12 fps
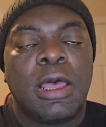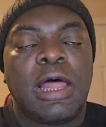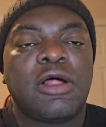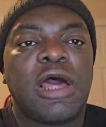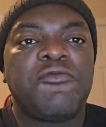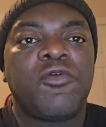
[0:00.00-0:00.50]

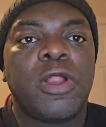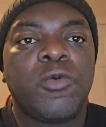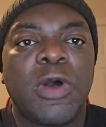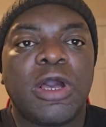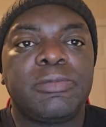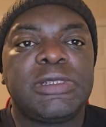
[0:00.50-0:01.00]
Hello, everyone.
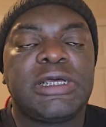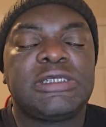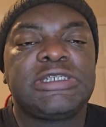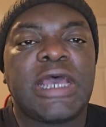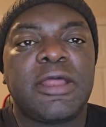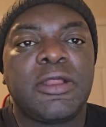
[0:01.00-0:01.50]
Welcome to the
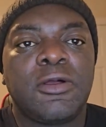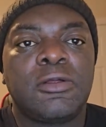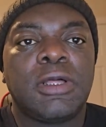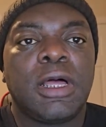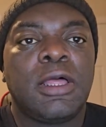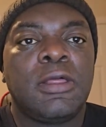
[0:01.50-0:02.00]

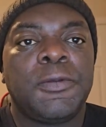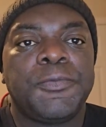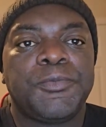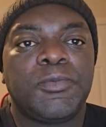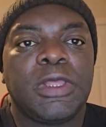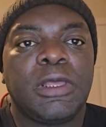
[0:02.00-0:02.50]
channel.
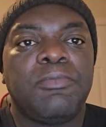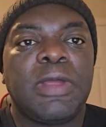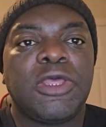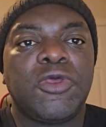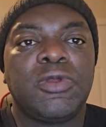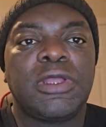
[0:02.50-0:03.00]

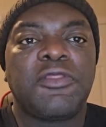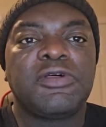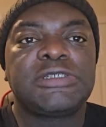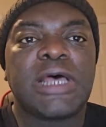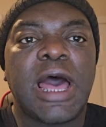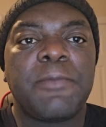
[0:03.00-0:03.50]
Bringing you another
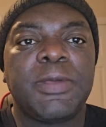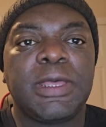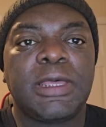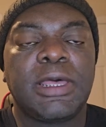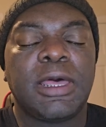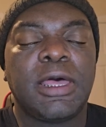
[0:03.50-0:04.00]

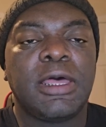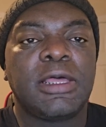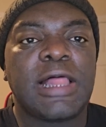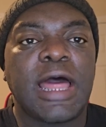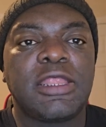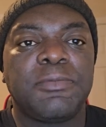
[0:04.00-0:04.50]
topic.
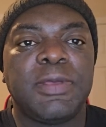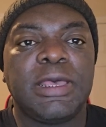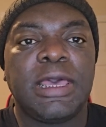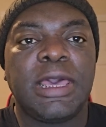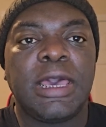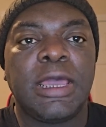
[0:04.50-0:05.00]
Glad to
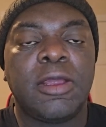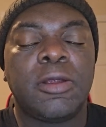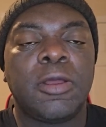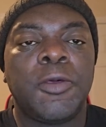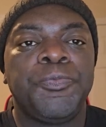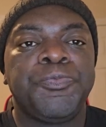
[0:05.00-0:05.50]
be
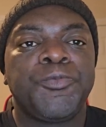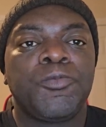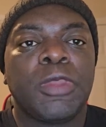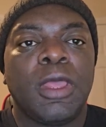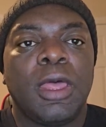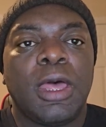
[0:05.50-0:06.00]
here.
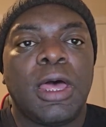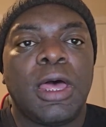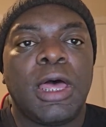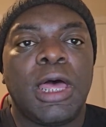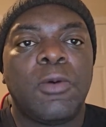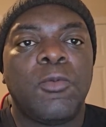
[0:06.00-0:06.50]

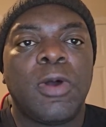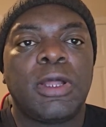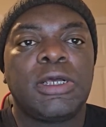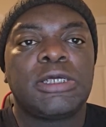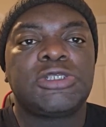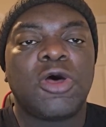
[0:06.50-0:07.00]
I want
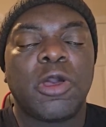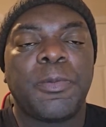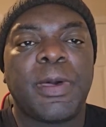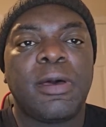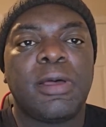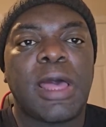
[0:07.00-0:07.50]
to talk
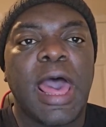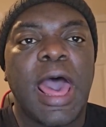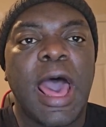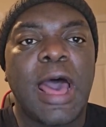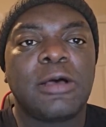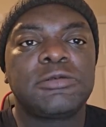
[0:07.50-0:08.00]
about
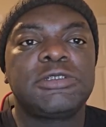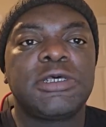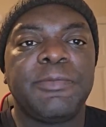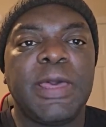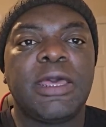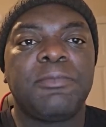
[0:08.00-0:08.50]
how
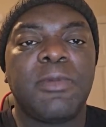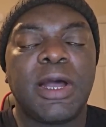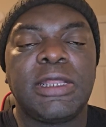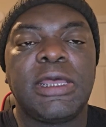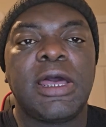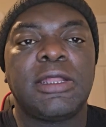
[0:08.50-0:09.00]
to make
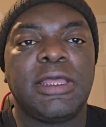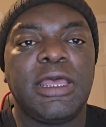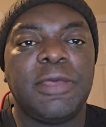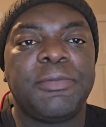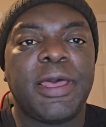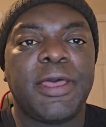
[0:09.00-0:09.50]
money on
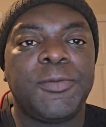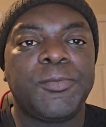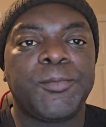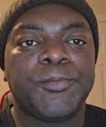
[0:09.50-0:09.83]
eBay.